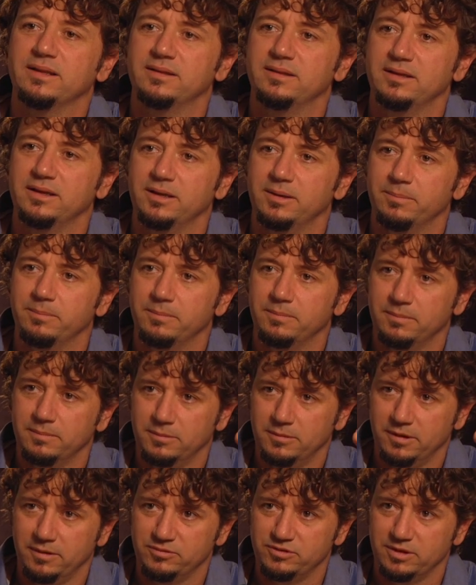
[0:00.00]
theme
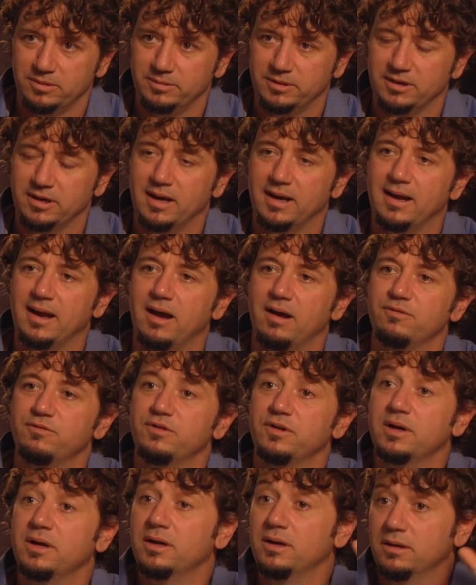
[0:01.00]
of something. I have
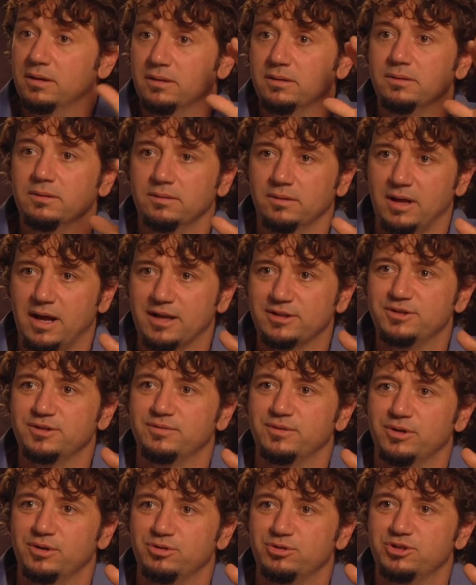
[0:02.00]
lots of
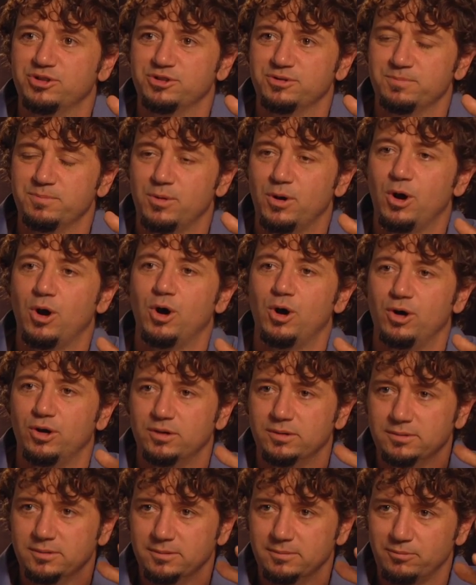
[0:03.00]
those
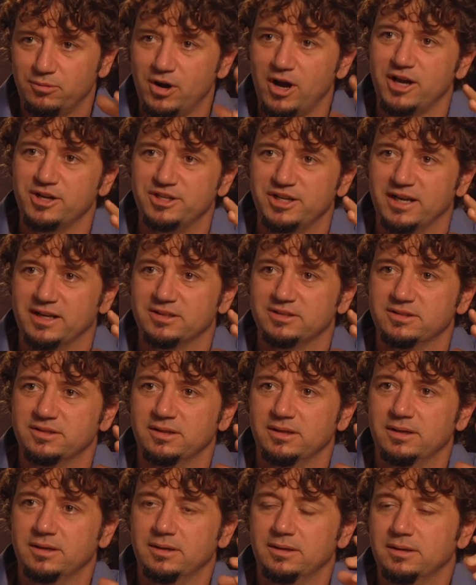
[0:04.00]
small projects,
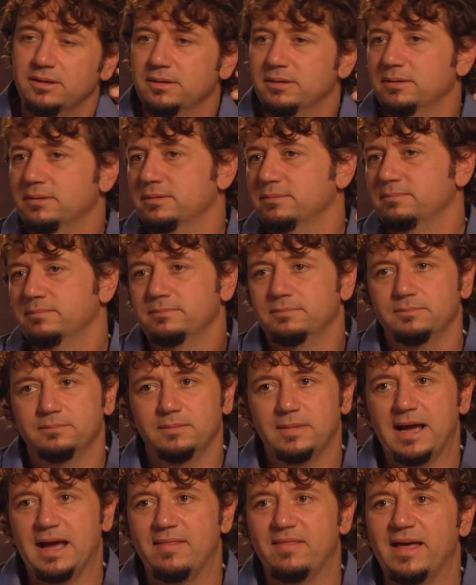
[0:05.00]

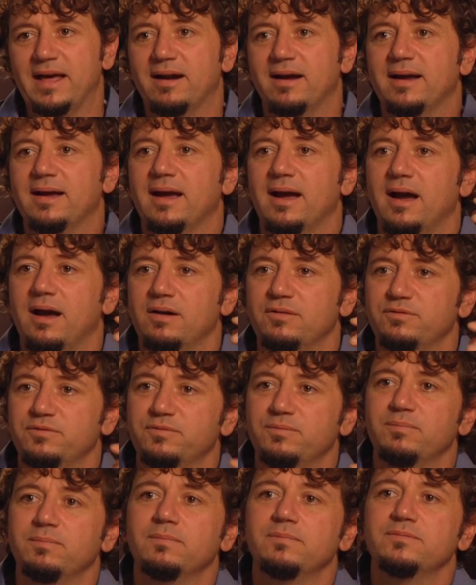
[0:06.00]
and then I
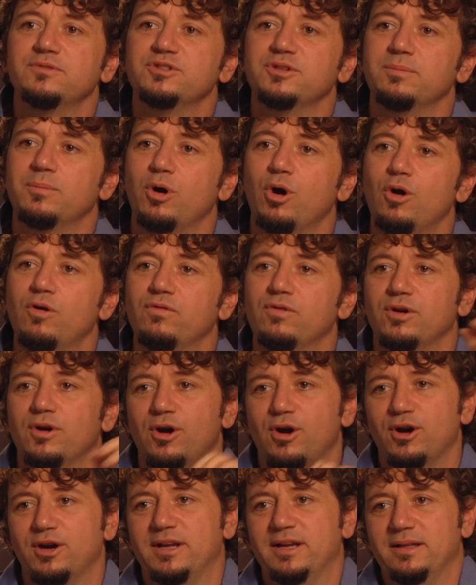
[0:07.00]
have some
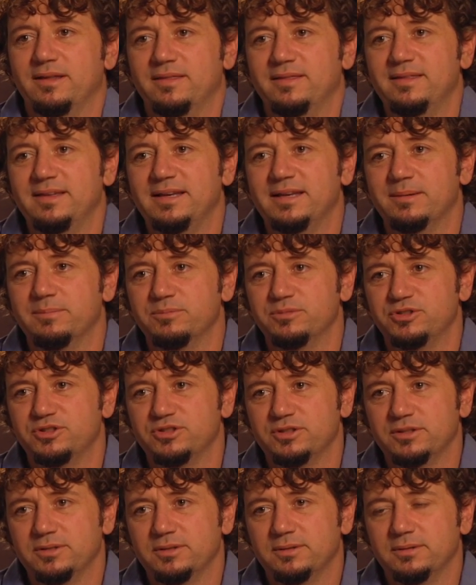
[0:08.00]
overarching
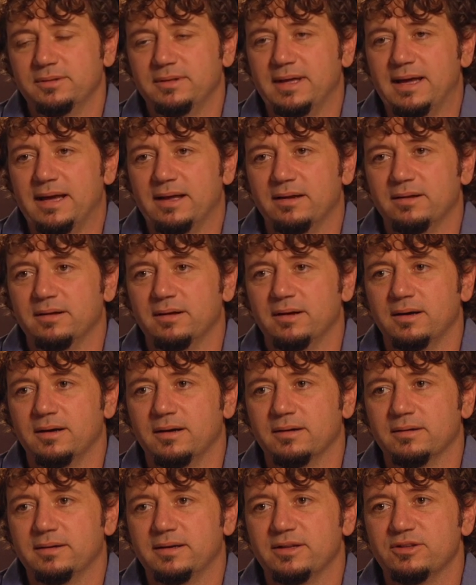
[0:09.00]
themes
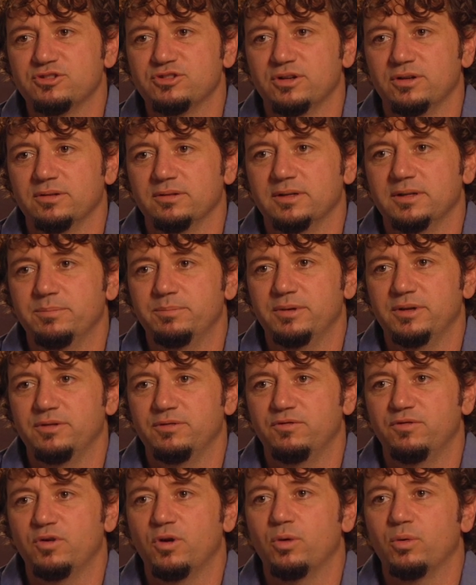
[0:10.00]
that could certainly be
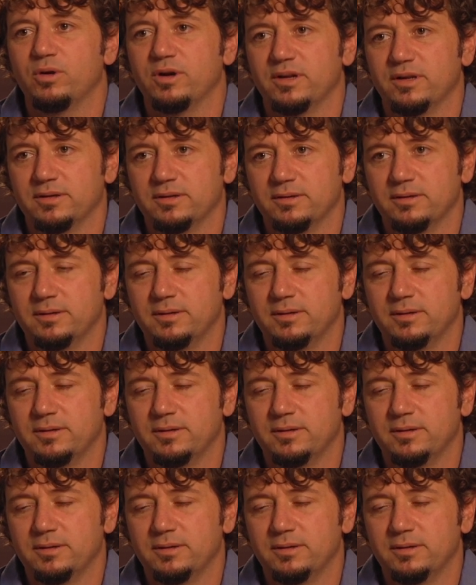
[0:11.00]
forwarded.